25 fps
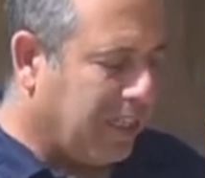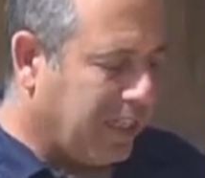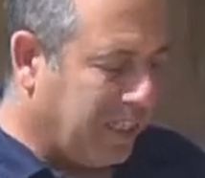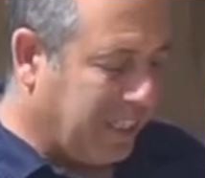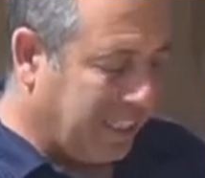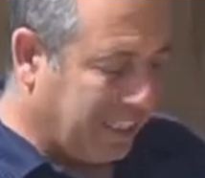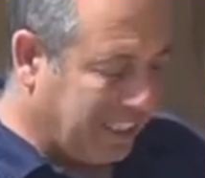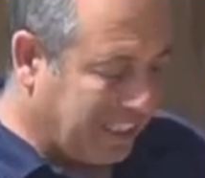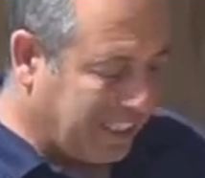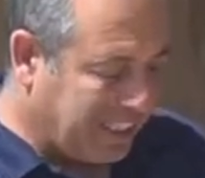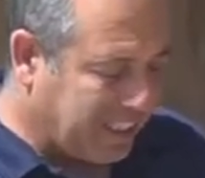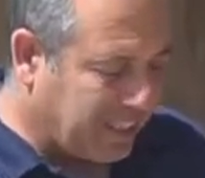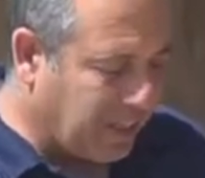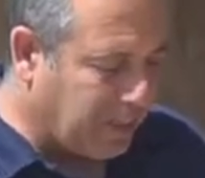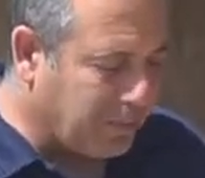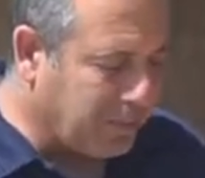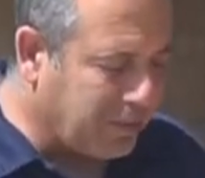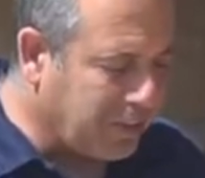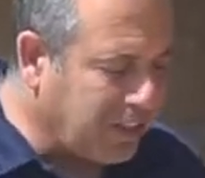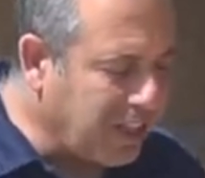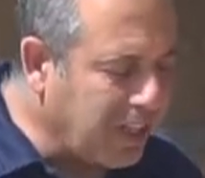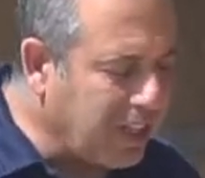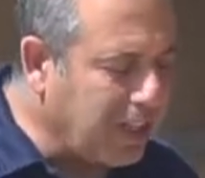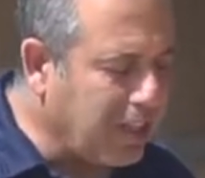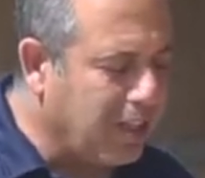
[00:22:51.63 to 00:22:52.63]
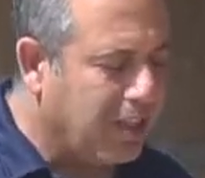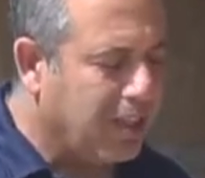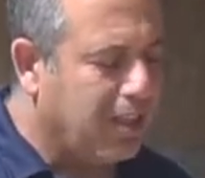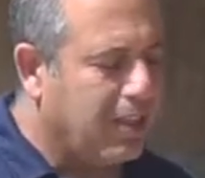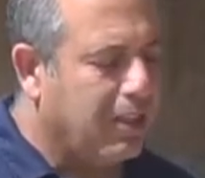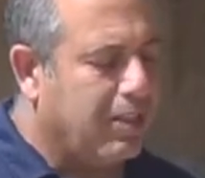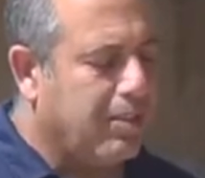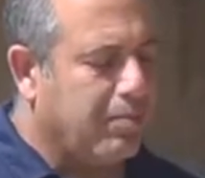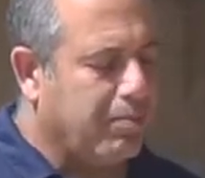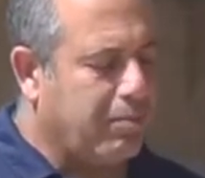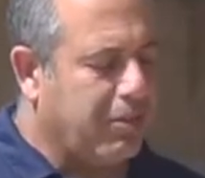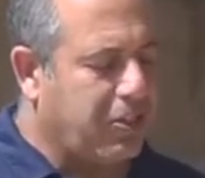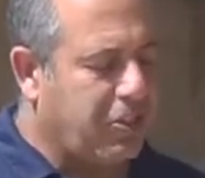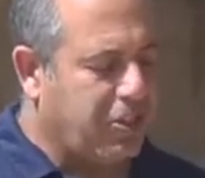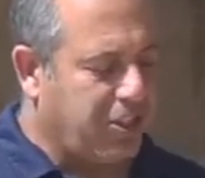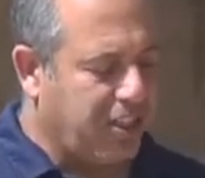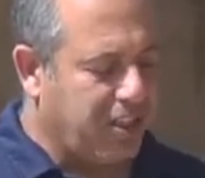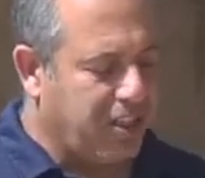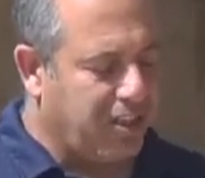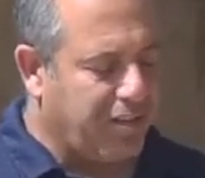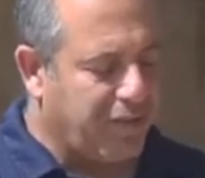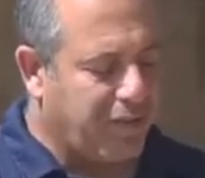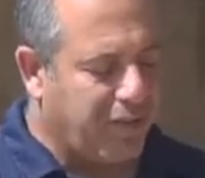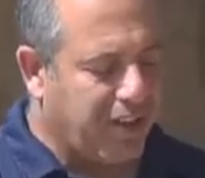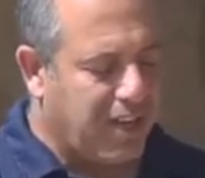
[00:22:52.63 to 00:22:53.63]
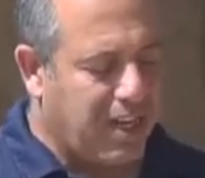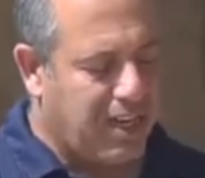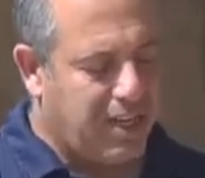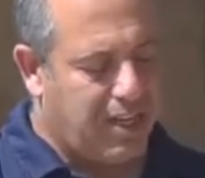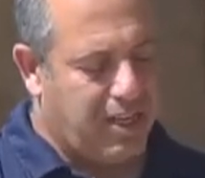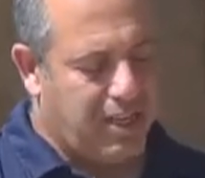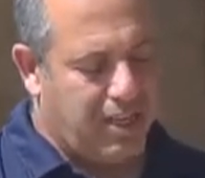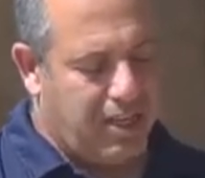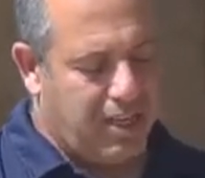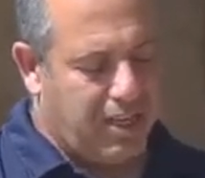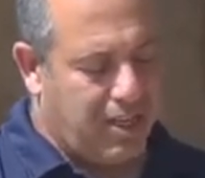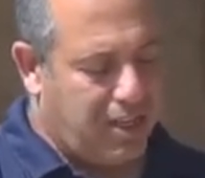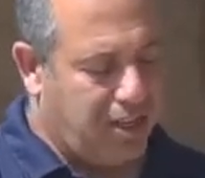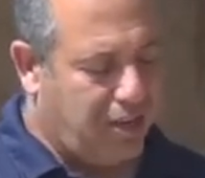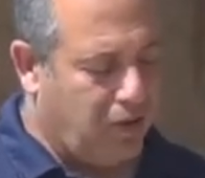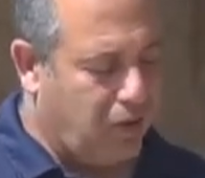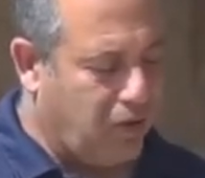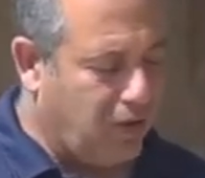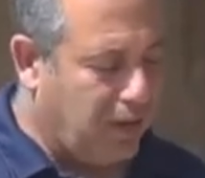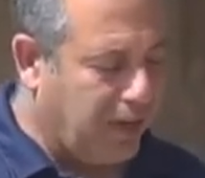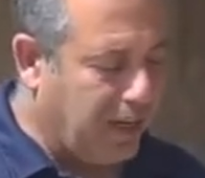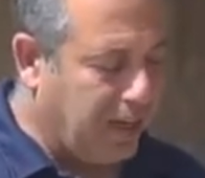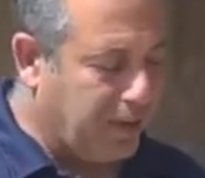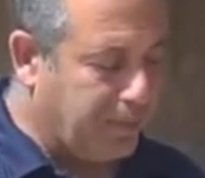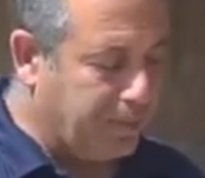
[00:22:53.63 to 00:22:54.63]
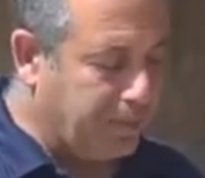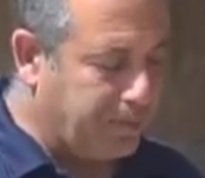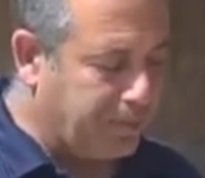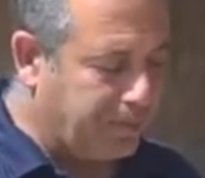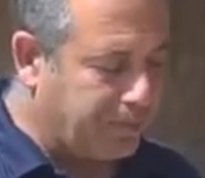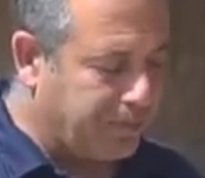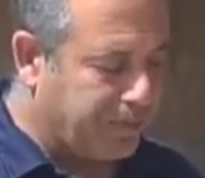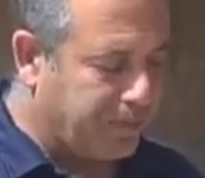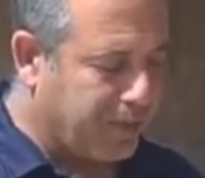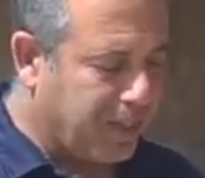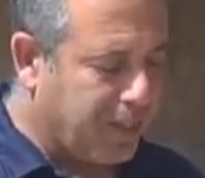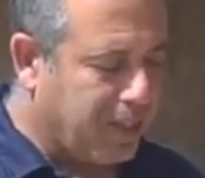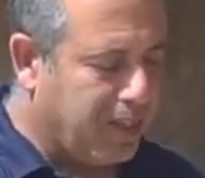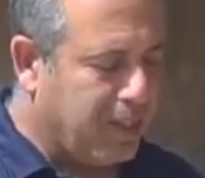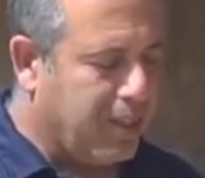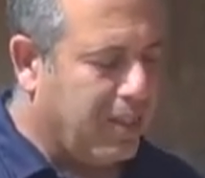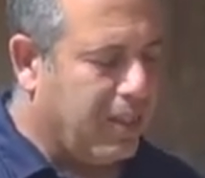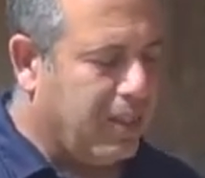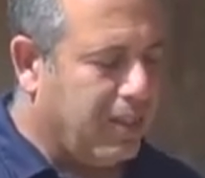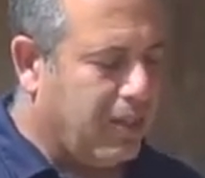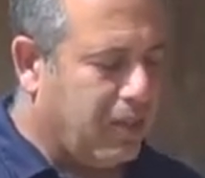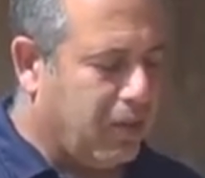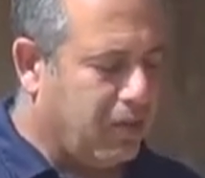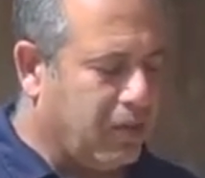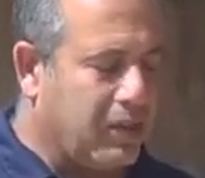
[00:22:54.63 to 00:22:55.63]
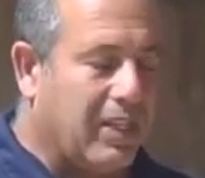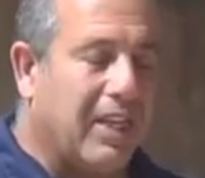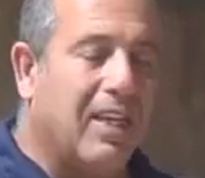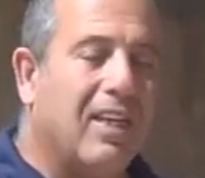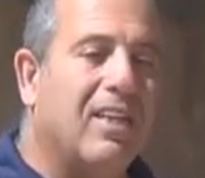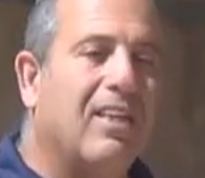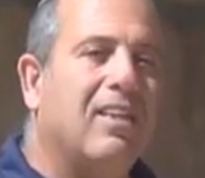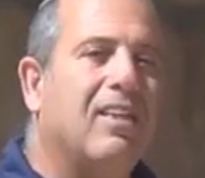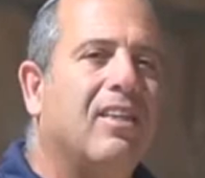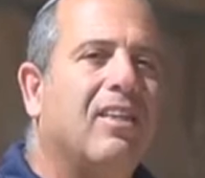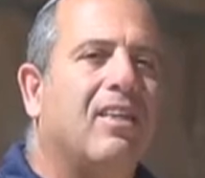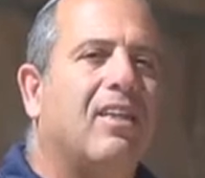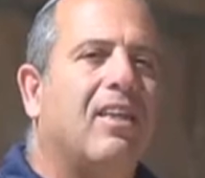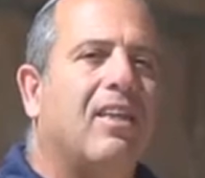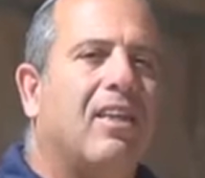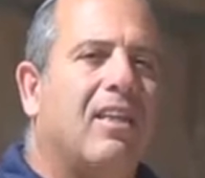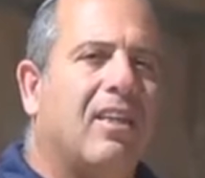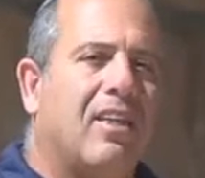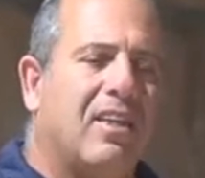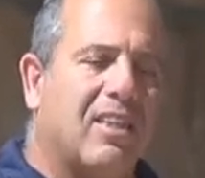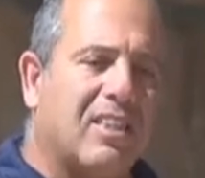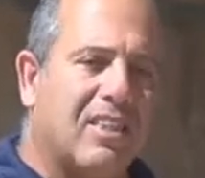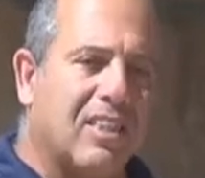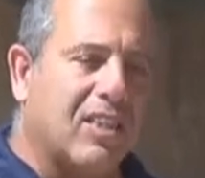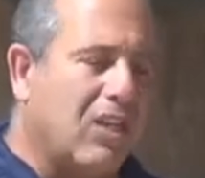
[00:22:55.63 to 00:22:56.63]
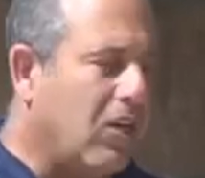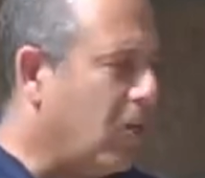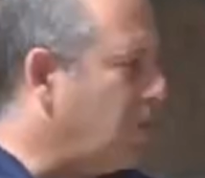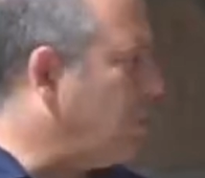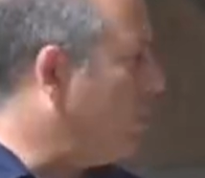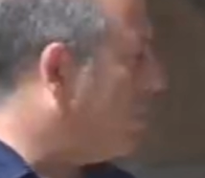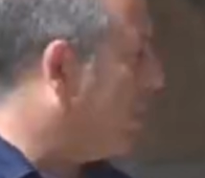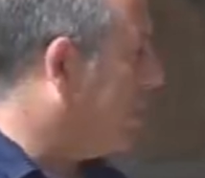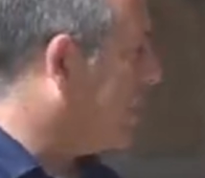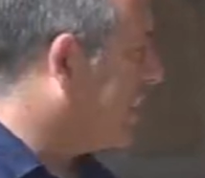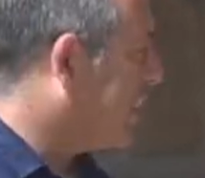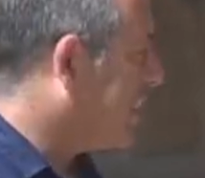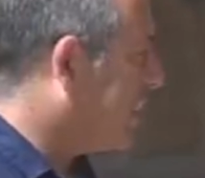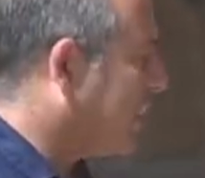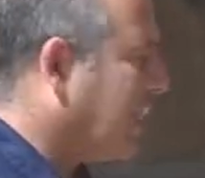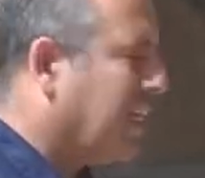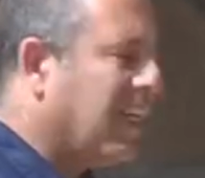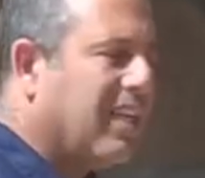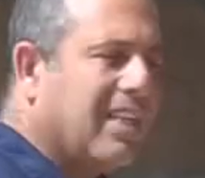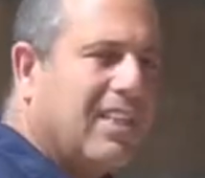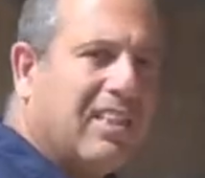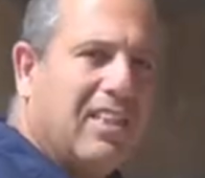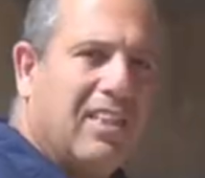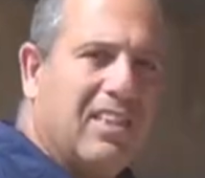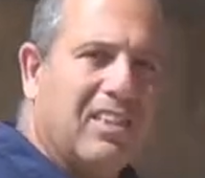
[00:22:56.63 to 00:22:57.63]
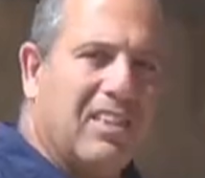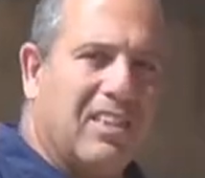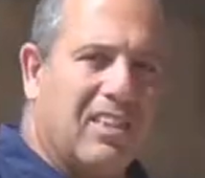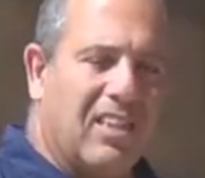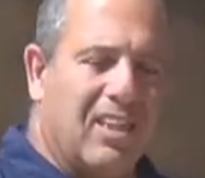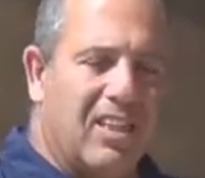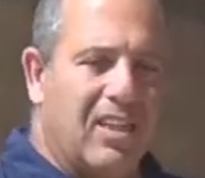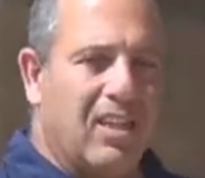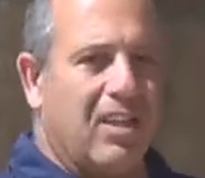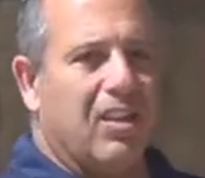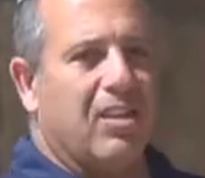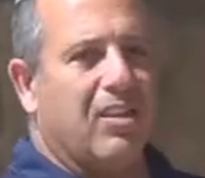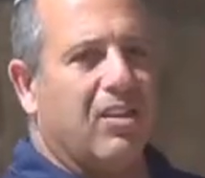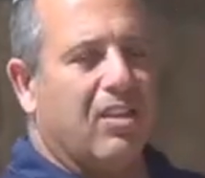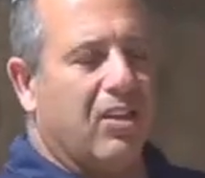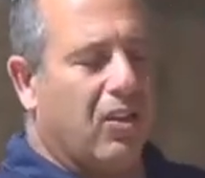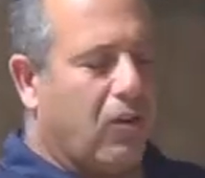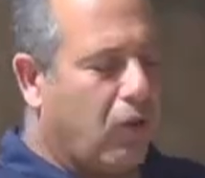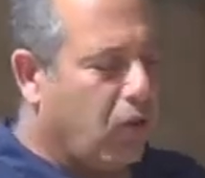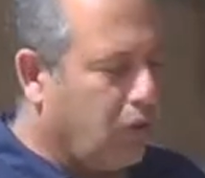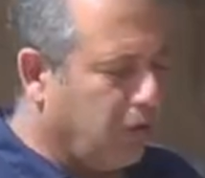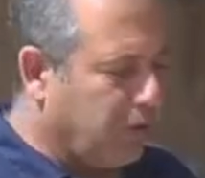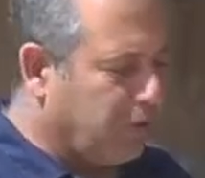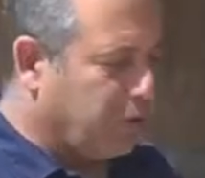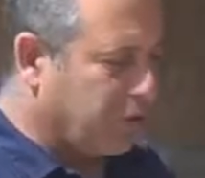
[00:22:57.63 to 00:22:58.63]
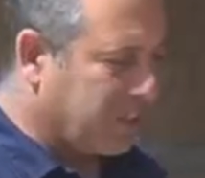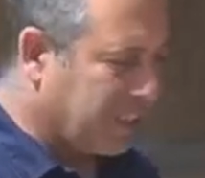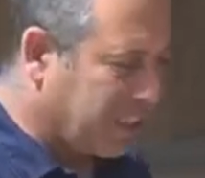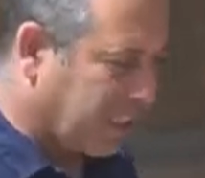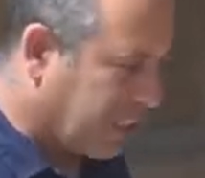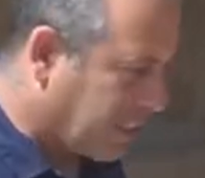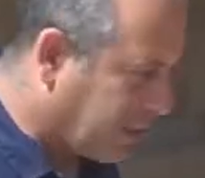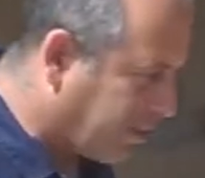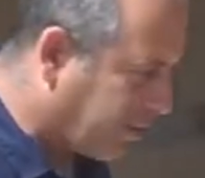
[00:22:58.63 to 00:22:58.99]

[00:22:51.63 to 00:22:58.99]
and something, mishenivra ha'olam. Okay? Let's go inside and see the whole mosaic